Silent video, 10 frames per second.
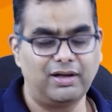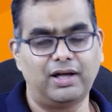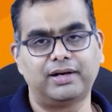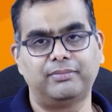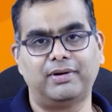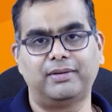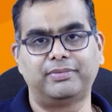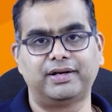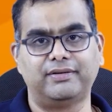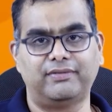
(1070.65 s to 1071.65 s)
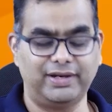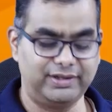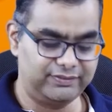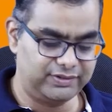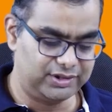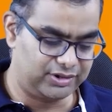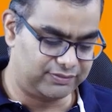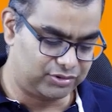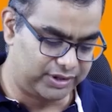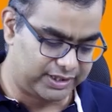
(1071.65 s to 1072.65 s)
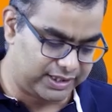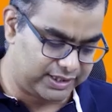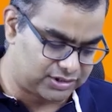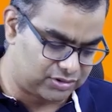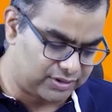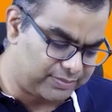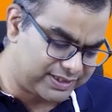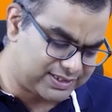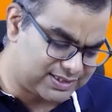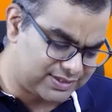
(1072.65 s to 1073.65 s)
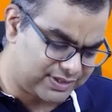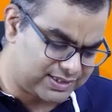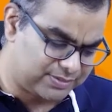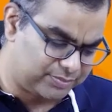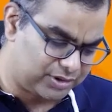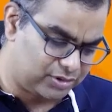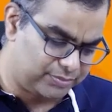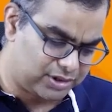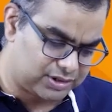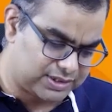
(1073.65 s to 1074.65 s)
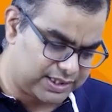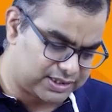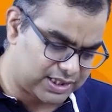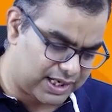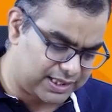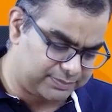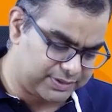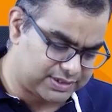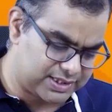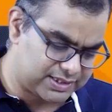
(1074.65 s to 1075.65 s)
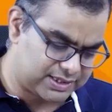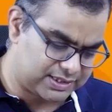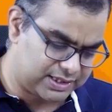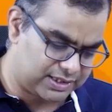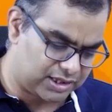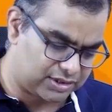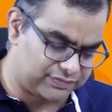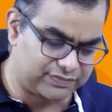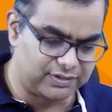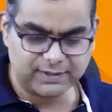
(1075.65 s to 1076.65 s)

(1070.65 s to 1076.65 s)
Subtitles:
Arre babre, why will you have to again exclude? But this is very simple, no? Because their Sharpe is lesser than cutoff.